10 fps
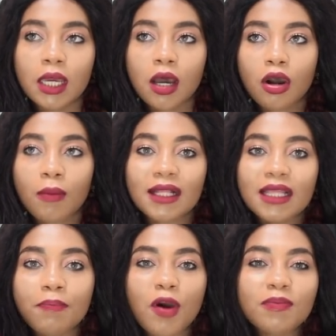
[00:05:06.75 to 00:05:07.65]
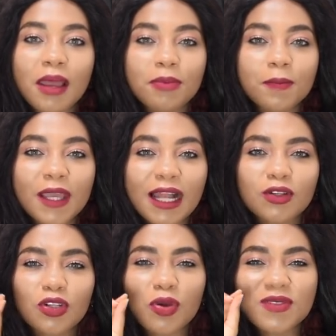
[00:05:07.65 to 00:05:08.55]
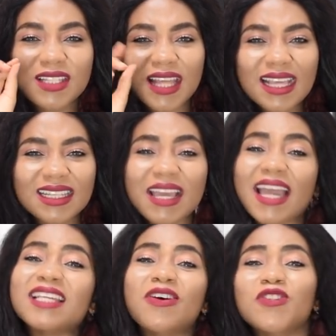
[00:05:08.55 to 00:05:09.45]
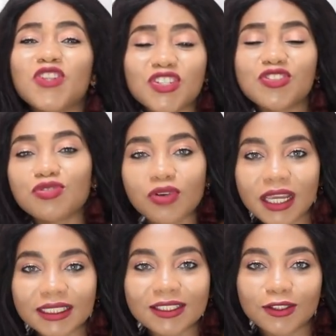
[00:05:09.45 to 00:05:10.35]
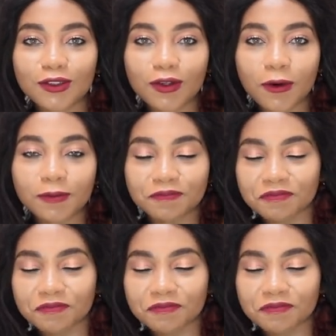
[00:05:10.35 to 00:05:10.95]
At that point, my BP had gone up slightly. I guess I was just stressed, you know.